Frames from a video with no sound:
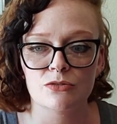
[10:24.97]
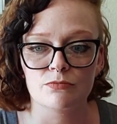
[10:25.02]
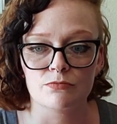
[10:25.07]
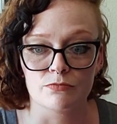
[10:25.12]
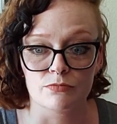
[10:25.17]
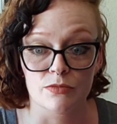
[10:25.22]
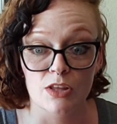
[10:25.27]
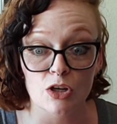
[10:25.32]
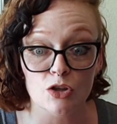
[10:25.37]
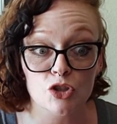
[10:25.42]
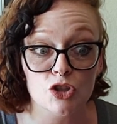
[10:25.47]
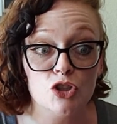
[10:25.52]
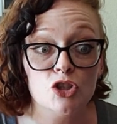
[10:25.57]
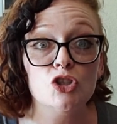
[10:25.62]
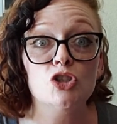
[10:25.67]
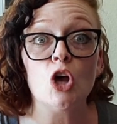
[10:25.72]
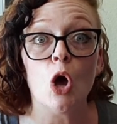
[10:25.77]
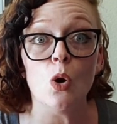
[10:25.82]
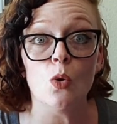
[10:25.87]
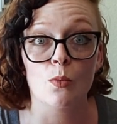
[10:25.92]
There's
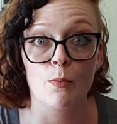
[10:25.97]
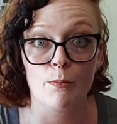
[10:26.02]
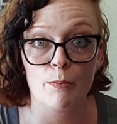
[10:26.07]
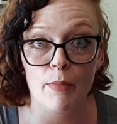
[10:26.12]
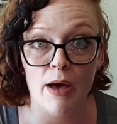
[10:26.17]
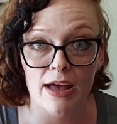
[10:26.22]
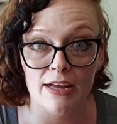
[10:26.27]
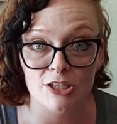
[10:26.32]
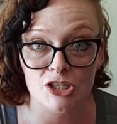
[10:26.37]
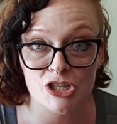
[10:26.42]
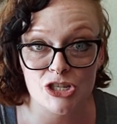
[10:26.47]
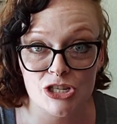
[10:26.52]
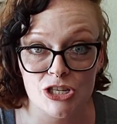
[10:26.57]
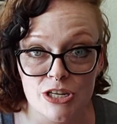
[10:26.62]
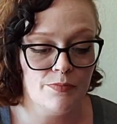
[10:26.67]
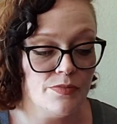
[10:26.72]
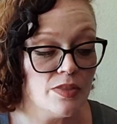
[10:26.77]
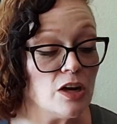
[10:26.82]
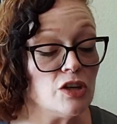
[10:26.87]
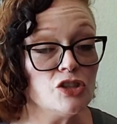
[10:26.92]
so much.
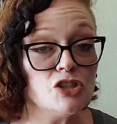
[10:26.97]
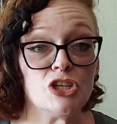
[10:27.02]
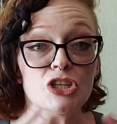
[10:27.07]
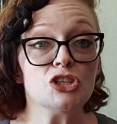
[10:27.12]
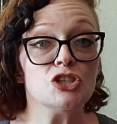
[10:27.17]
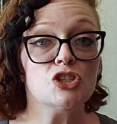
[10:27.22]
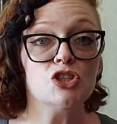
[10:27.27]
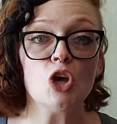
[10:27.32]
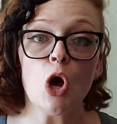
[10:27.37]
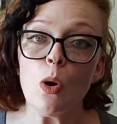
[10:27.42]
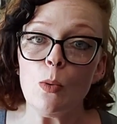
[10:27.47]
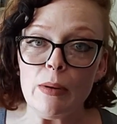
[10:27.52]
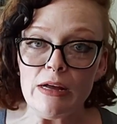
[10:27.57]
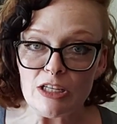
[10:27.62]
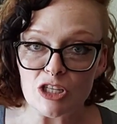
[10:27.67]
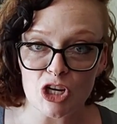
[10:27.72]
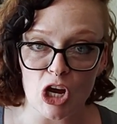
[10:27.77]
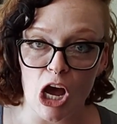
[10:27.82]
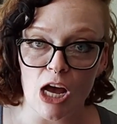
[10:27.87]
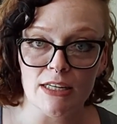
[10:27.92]
There's just so
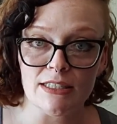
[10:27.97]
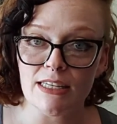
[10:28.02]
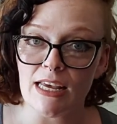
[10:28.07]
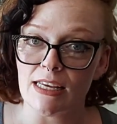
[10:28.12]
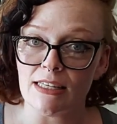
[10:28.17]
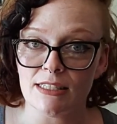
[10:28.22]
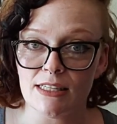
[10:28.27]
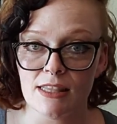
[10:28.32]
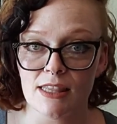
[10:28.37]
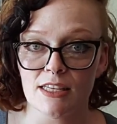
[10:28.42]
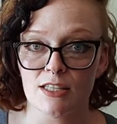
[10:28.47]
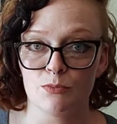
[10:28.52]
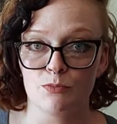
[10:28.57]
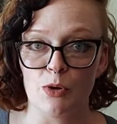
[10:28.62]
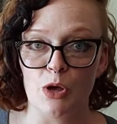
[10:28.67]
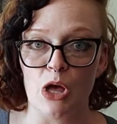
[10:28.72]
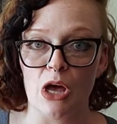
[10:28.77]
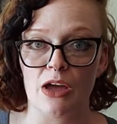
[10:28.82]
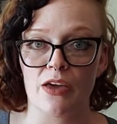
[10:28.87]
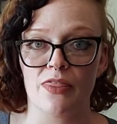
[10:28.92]
much content to this
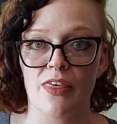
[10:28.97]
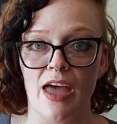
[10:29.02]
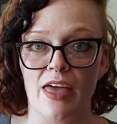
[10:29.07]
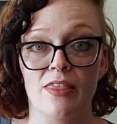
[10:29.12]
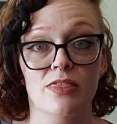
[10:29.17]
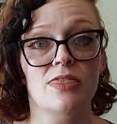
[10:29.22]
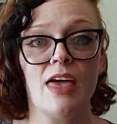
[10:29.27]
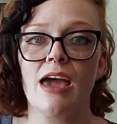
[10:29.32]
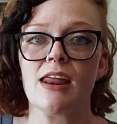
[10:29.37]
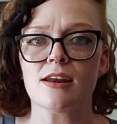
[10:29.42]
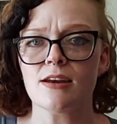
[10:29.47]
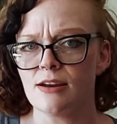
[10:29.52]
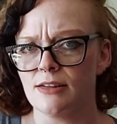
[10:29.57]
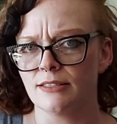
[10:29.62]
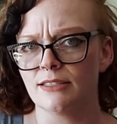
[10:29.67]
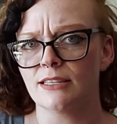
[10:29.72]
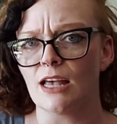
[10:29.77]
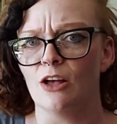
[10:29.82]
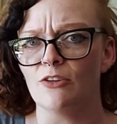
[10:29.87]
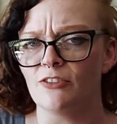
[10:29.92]
book that in
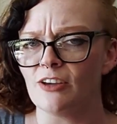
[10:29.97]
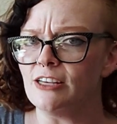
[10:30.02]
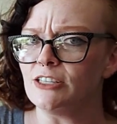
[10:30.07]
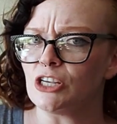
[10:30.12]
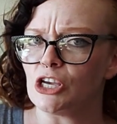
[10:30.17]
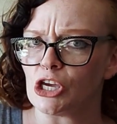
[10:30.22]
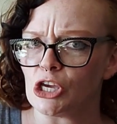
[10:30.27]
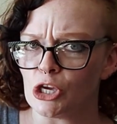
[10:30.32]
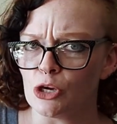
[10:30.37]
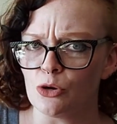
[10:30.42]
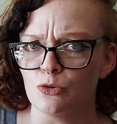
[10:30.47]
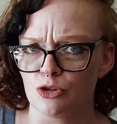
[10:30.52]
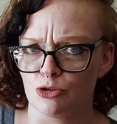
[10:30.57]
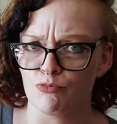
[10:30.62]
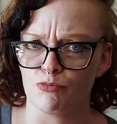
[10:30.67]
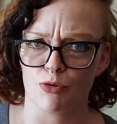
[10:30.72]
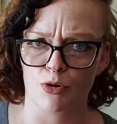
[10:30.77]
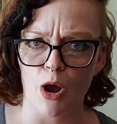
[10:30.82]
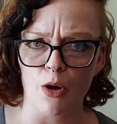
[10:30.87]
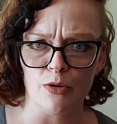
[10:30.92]
itself is a huge
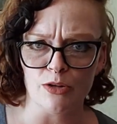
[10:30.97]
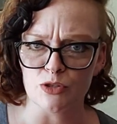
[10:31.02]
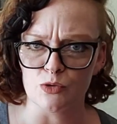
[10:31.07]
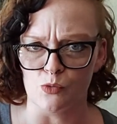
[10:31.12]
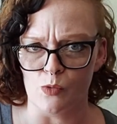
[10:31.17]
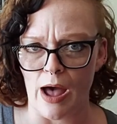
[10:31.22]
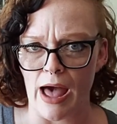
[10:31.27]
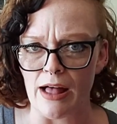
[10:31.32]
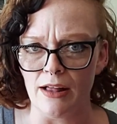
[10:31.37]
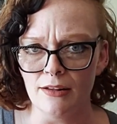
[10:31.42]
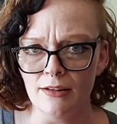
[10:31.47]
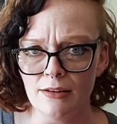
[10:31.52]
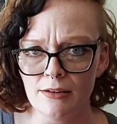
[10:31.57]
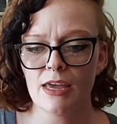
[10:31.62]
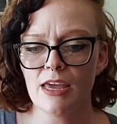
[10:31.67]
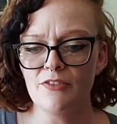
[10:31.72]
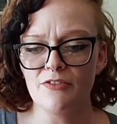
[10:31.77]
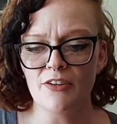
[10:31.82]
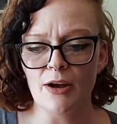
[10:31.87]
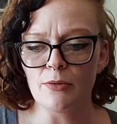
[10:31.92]
pro as well.
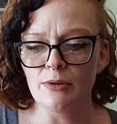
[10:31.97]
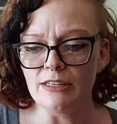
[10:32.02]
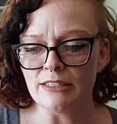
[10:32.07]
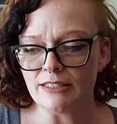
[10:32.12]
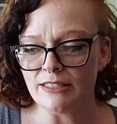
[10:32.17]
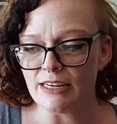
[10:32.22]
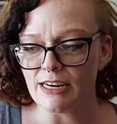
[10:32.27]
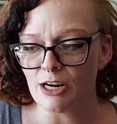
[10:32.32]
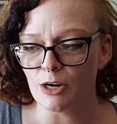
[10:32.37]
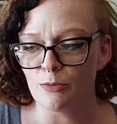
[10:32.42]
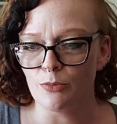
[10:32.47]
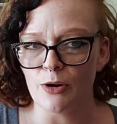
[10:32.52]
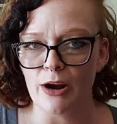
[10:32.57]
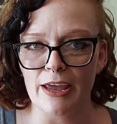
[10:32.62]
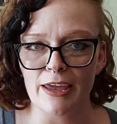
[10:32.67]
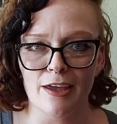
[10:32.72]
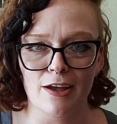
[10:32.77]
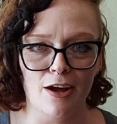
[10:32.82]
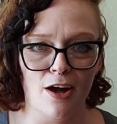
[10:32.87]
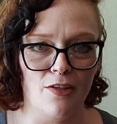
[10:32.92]
If I were to sit here
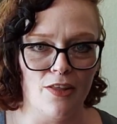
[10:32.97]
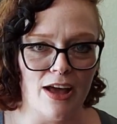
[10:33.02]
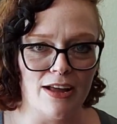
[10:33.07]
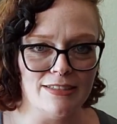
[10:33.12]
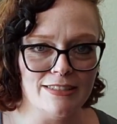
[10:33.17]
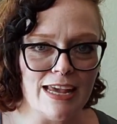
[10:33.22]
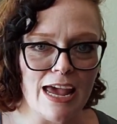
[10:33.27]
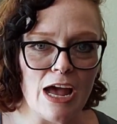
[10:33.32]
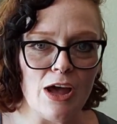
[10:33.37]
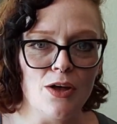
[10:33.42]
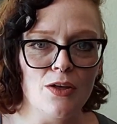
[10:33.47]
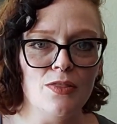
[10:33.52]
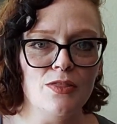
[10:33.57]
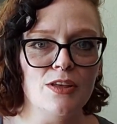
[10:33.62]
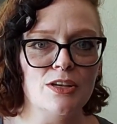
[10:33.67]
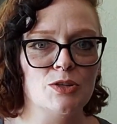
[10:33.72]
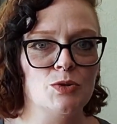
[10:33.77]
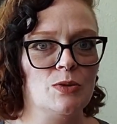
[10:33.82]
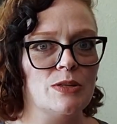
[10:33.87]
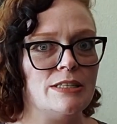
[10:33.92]
breaking all that down,
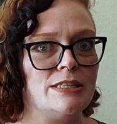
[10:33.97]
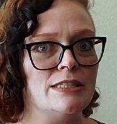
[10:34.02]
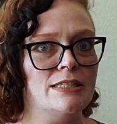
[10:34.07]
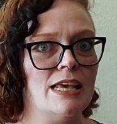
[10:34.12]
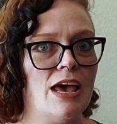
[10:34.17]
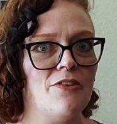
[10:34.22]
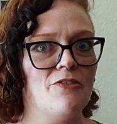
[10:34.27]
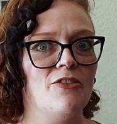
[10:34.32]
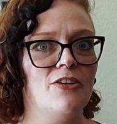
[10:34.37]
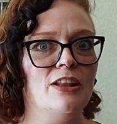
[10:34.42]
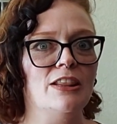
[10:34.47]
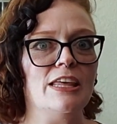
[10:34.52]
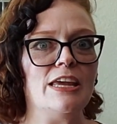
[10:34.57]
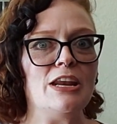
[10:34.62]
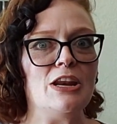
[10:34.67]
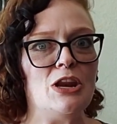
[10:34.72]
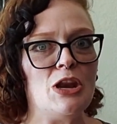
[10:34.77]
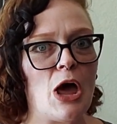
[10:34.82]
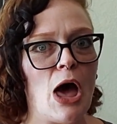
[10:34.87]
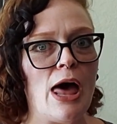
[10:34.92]
this would definitely
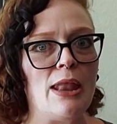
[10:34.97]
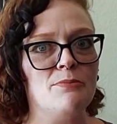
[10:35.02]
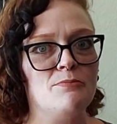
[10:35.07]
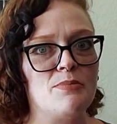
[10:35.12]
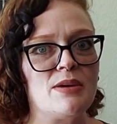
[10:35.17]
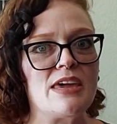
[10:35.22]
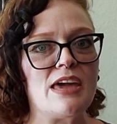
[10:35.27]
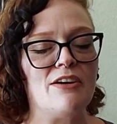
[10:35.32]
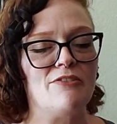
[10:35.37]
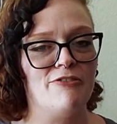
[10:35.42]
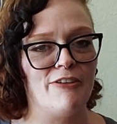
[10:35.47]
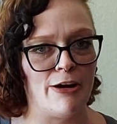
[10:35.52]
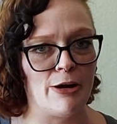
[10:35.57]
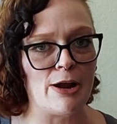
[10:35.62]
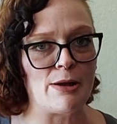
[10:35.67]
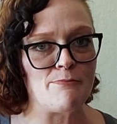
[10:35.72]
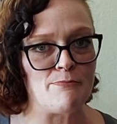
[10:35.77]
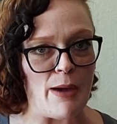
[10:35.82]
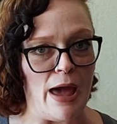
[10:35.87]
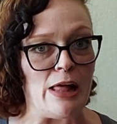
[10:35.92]
not be a
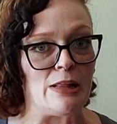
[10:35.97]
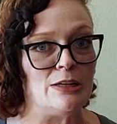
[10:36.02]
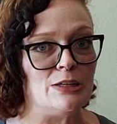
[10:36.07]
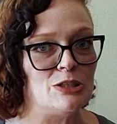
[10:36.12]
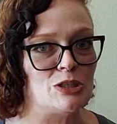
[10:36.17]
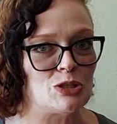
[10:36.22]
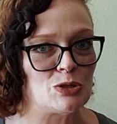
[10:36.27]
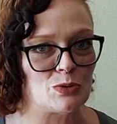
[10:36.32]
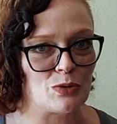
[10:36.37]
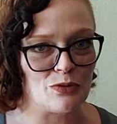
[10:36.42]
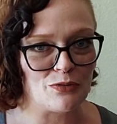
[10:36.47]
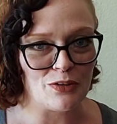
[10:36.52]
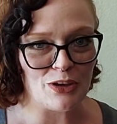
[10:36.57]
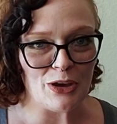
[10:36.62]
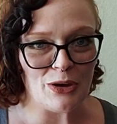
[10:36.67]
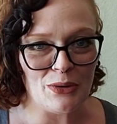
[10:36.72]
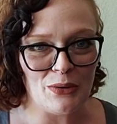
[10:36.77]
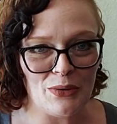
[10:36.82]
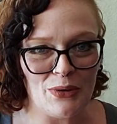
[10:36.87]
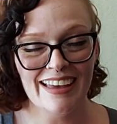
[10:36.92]
very balanced
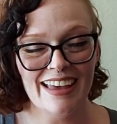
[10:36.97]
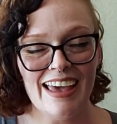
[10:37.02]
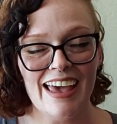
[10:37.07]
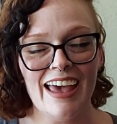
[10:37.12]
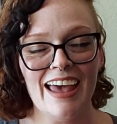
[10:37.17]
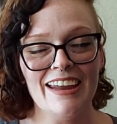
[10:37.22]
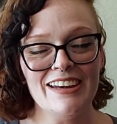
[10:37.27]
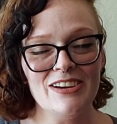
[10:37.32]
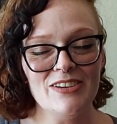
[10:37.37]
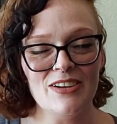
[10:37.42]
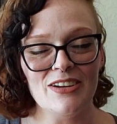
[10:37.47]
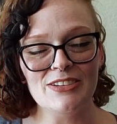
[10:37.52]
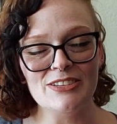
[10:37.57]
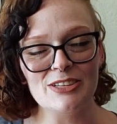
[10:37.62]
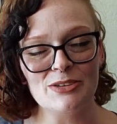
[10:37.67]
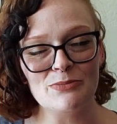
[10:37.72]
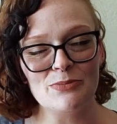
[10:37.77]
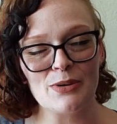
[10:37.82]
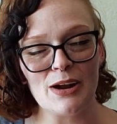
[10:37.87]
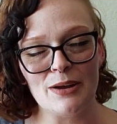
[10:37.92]
review, and you'd
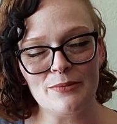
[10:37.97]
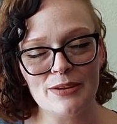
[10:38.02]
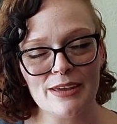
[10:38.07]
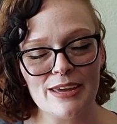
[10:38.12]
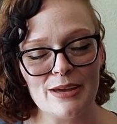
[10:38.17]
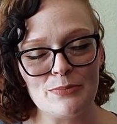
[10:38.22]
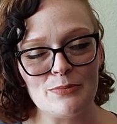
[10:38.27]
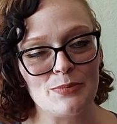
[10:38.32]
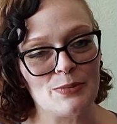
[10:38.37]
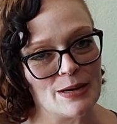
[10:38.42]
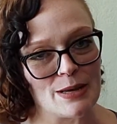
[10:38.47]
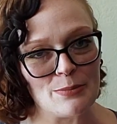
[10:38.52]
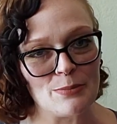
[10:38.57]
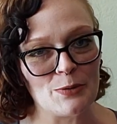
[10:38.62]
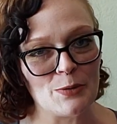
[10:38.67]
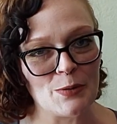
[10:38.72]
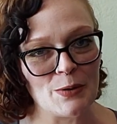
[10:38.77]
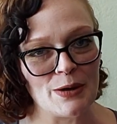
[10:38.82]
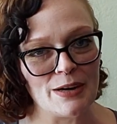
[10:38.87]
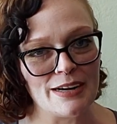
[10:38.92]
also probably get pretty
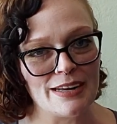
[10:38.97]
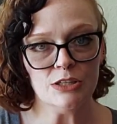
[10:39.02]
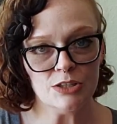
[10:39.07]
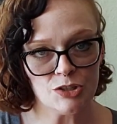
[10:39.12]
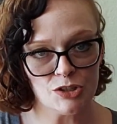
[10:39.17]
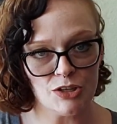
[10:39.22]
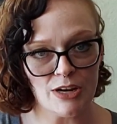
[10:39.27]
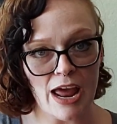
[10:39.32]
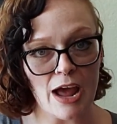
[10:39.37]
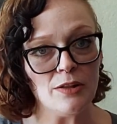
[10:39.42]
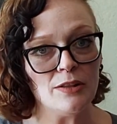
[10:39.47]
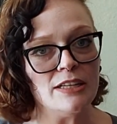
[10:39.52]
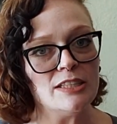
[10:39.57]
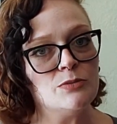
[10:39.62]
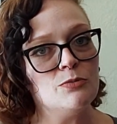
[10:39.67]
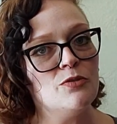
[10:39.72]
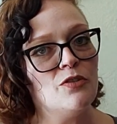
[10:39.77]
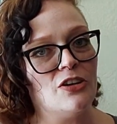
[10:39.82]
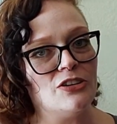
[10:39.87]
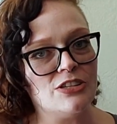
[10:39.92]
bored. So now let's
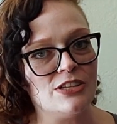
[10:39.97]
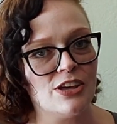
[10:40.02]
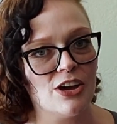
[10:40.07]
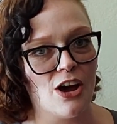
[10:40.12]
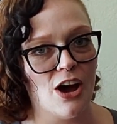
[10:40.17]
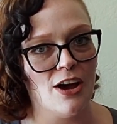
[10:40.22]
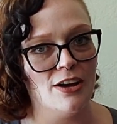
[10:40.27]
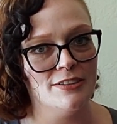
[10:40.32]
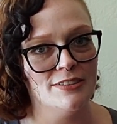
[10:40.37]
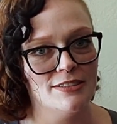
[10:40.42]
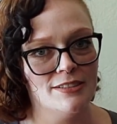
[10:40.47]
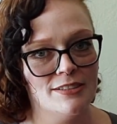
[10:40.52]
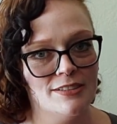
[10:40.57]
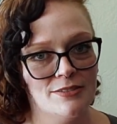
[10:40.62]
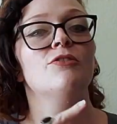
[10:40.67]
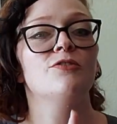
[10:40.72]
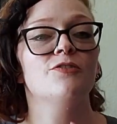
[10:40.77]
move on to the cons.